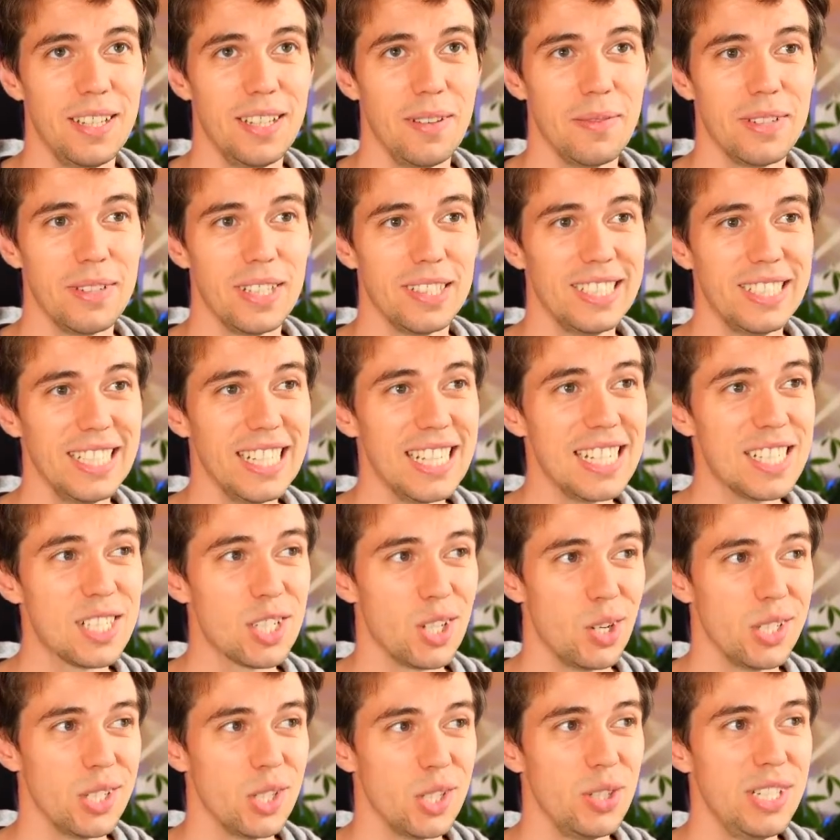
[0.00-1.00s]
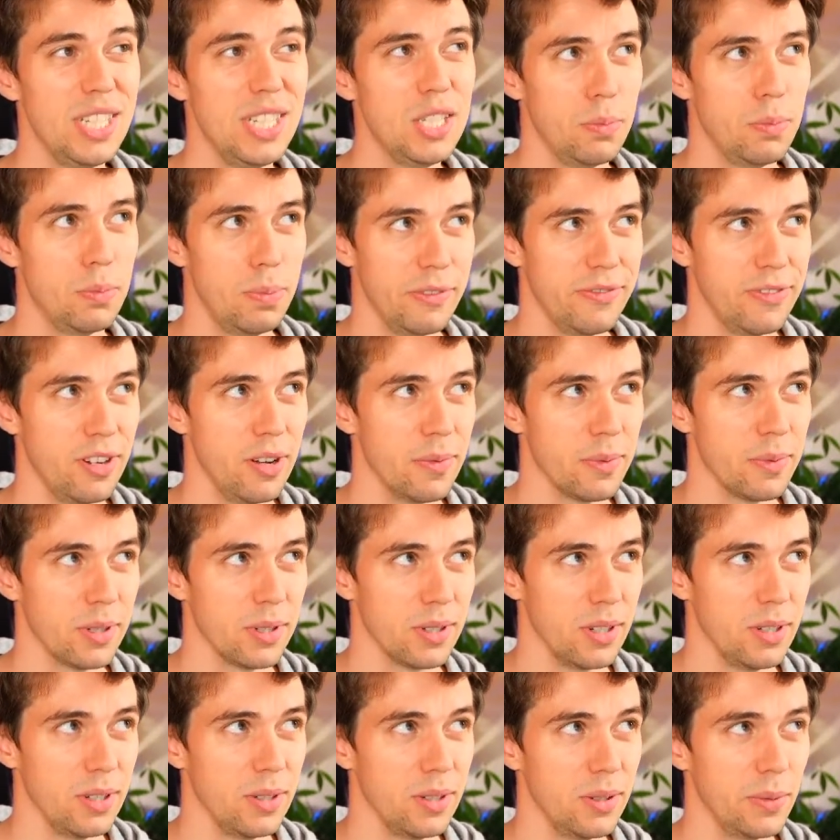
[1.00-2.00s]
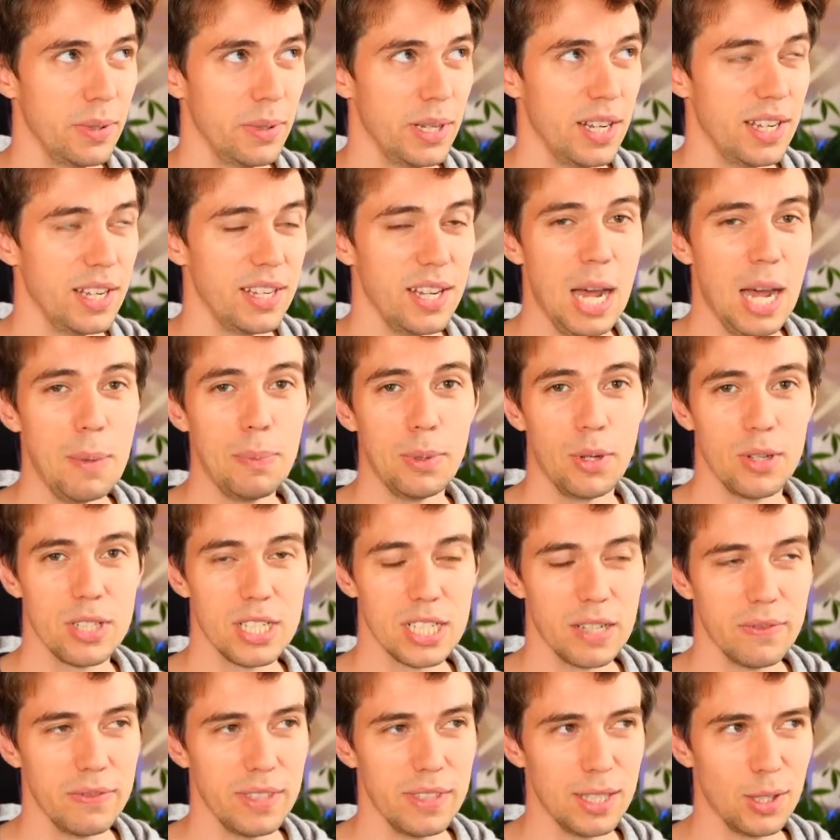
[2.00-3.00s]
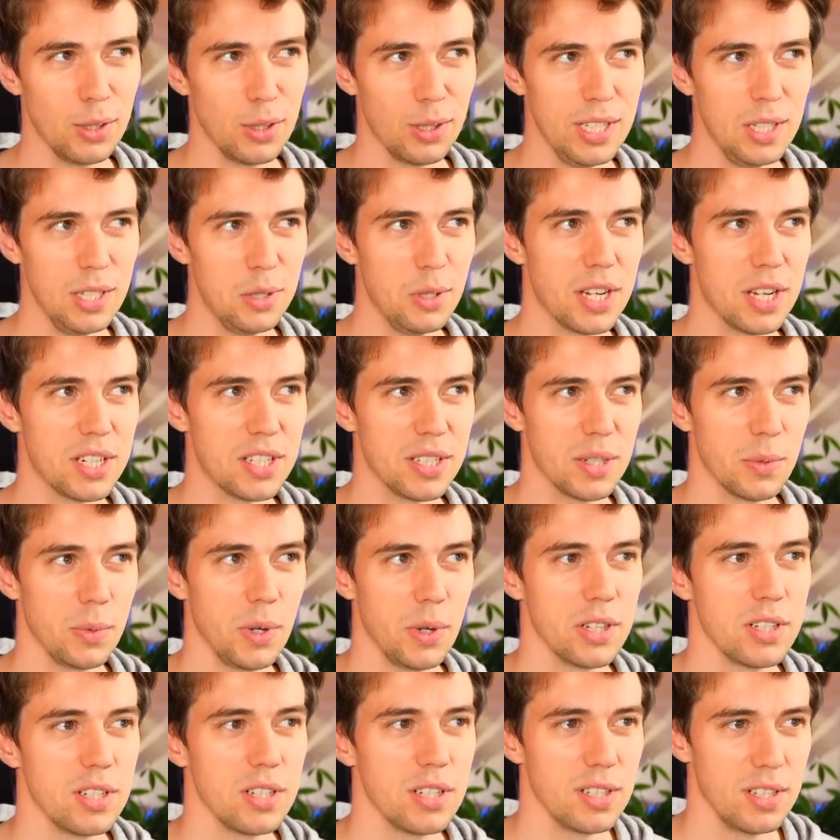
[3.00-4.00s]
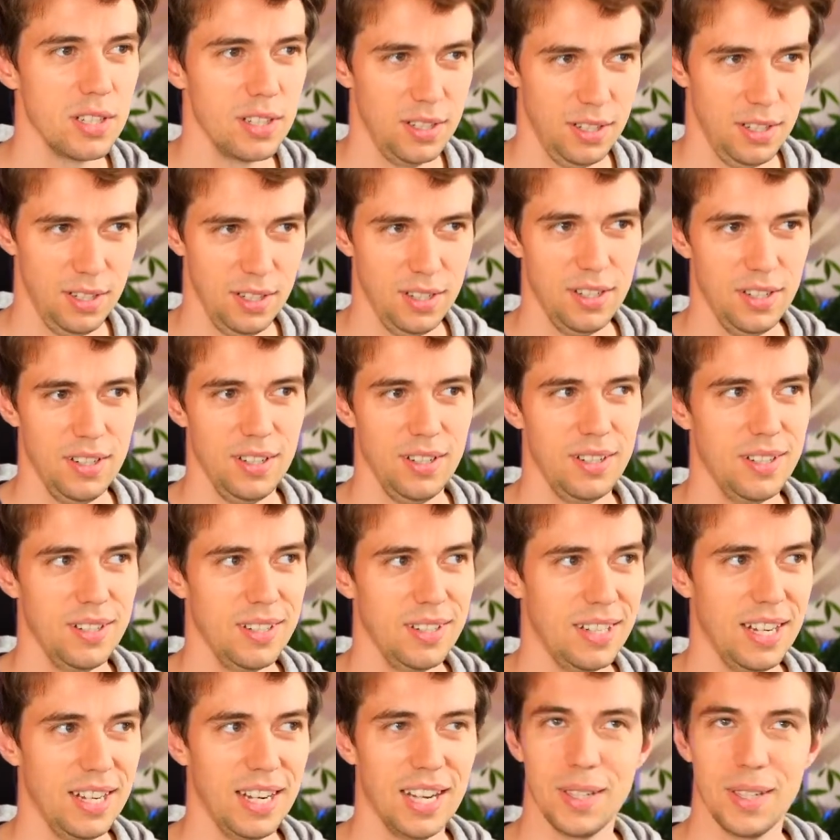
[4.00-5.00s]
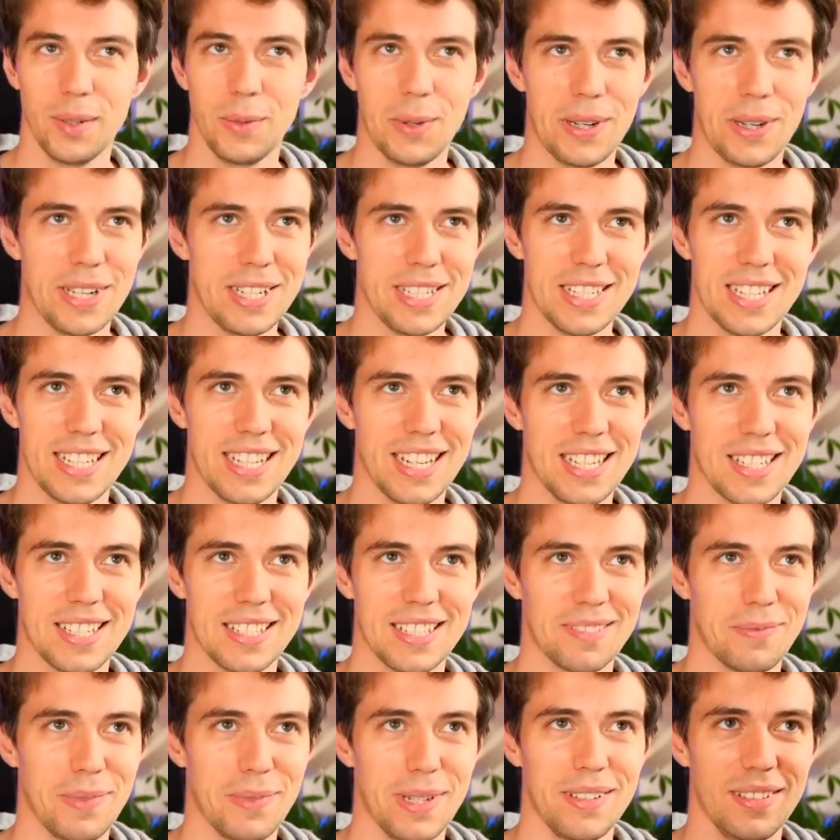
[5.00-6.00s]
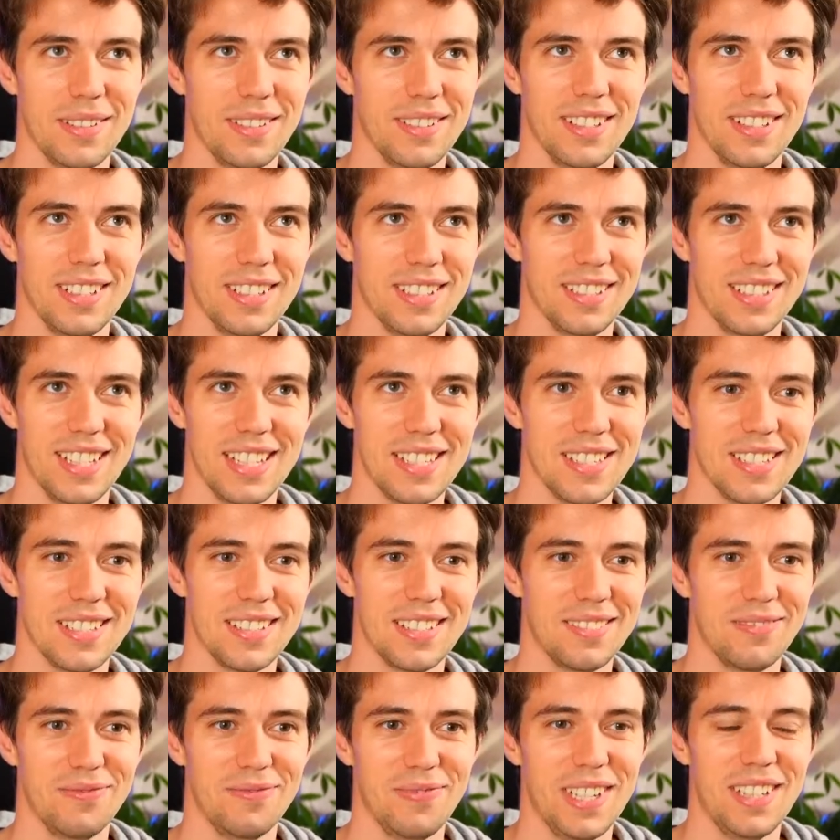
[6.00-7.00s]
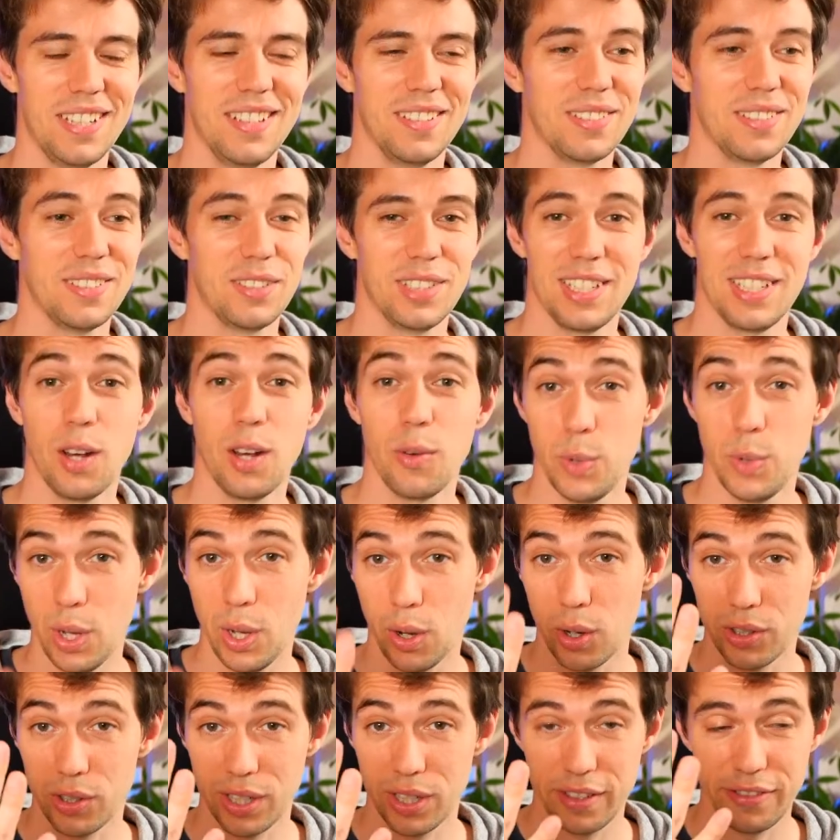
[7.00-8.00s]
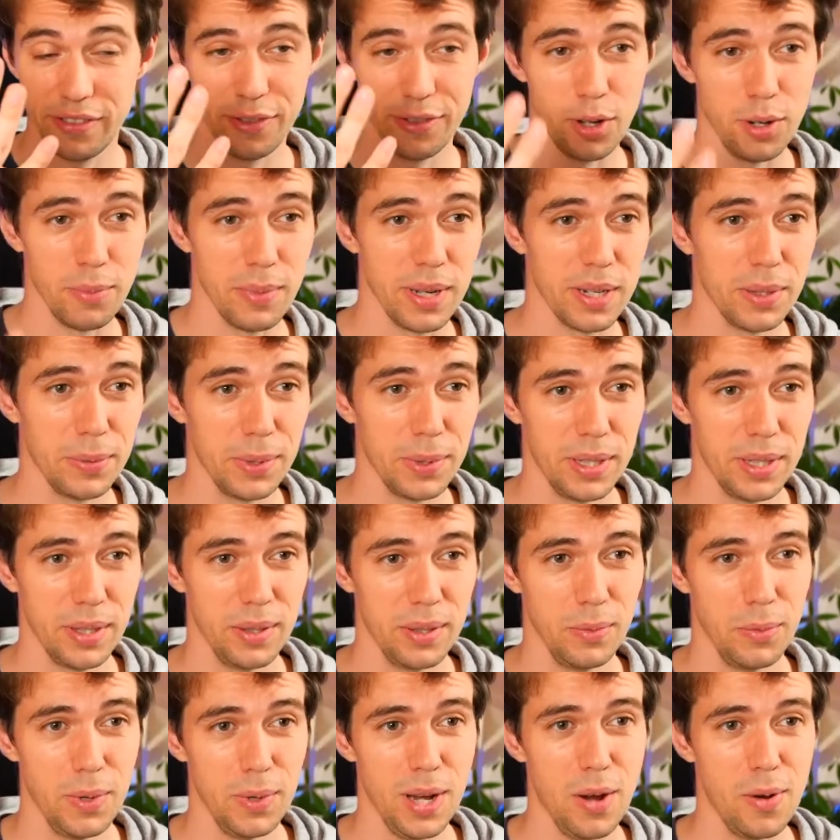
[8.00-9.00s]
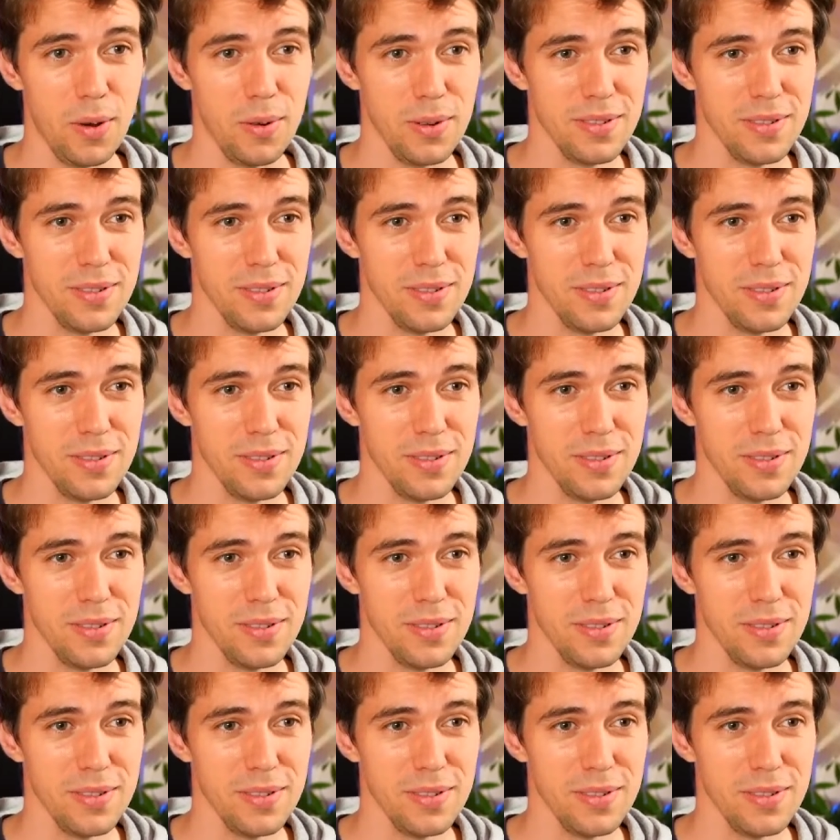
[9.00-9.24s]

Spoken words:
The thing is though, you need to perform, you know? When I upload something, you need to actually watch. Otherwise it doesn't no, we are already 4, by the way. Wow.